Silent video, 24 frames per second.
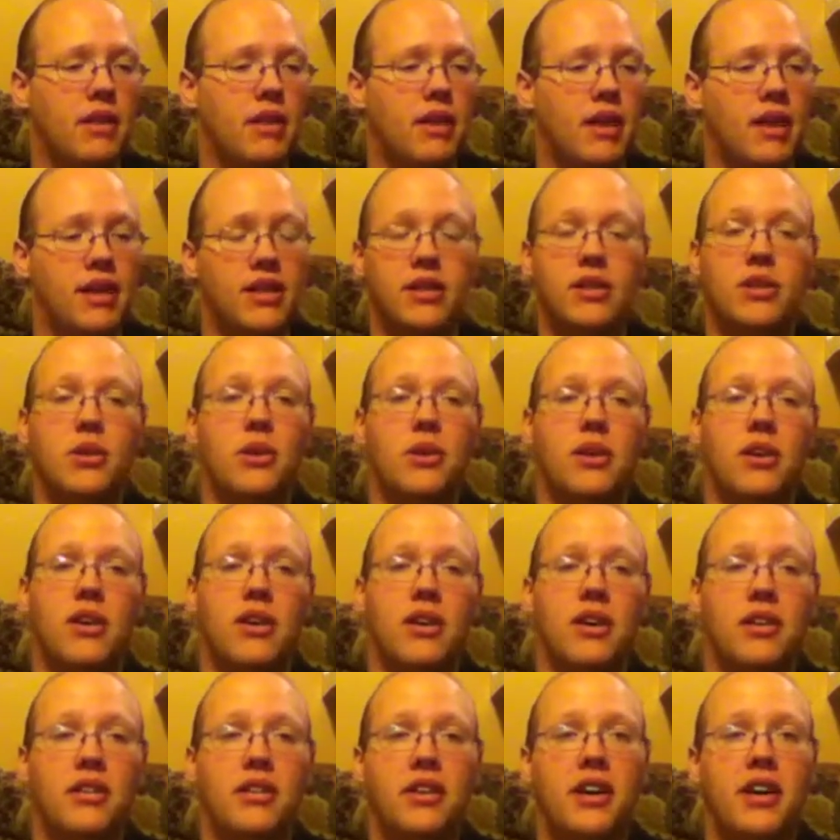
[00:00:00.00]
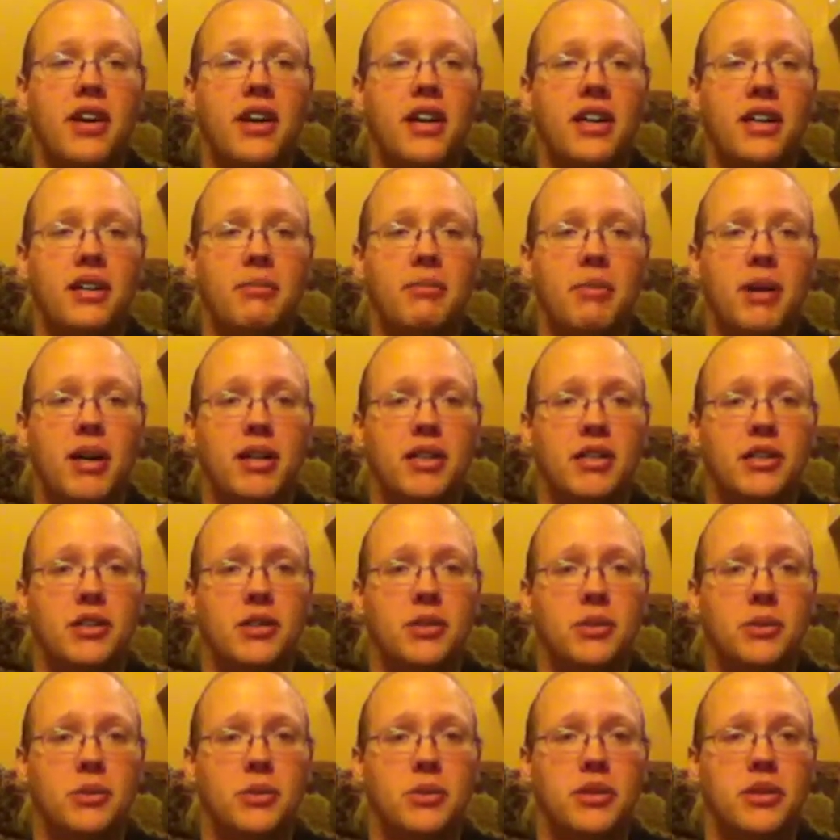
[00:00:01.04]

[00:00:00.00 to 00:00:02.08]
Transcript: And Sword Art Online, mind you,